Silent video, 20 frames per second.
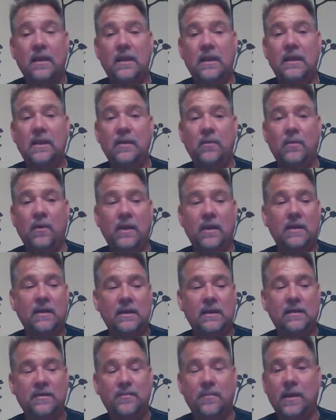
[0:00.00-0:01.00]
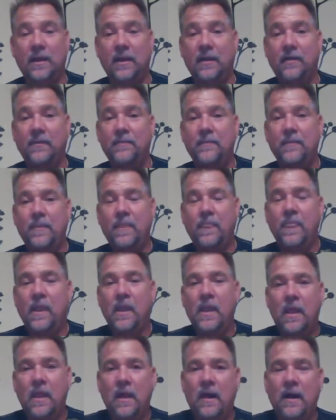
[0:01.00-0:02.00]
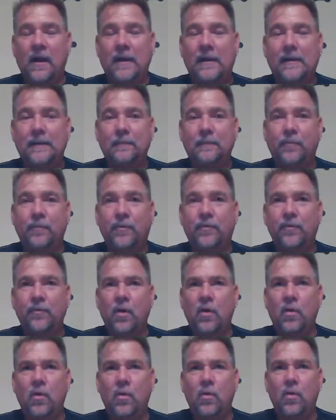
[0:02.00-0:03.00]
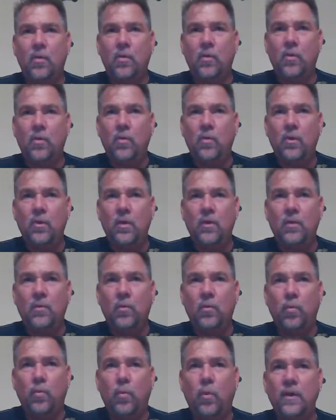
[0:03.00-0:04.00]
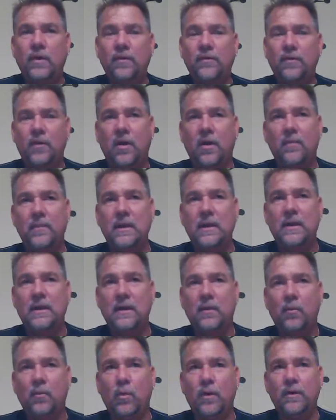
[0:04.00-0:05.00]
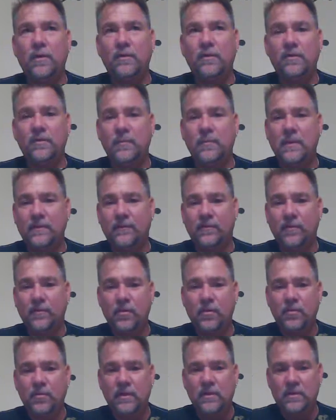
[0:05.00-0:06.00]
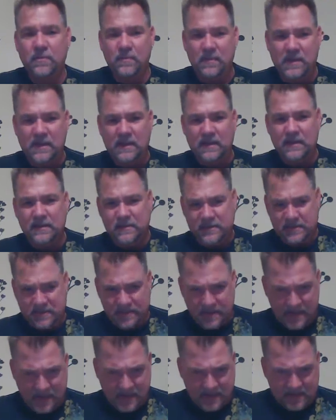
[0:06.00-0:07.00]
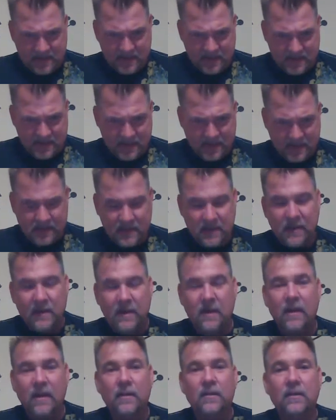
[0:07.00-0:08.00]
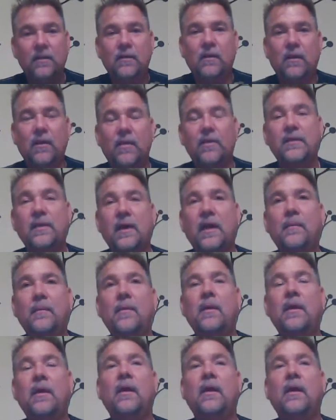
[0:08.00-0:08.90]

Anyway, it's big. So, what does it all mean, and what does this mean for you? It means that at the time